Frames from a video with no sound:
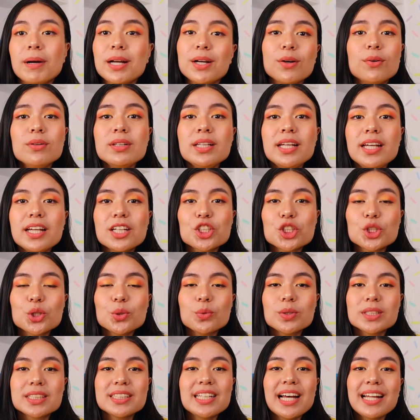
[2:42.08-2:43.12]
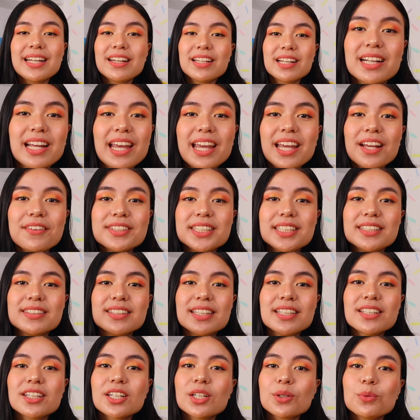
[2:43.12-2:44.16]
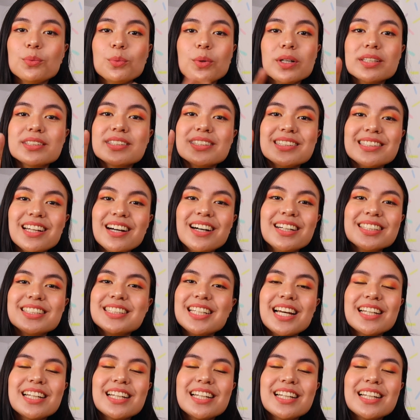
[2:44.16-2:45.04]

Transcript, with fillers: My only issue was that the K F C zinger was not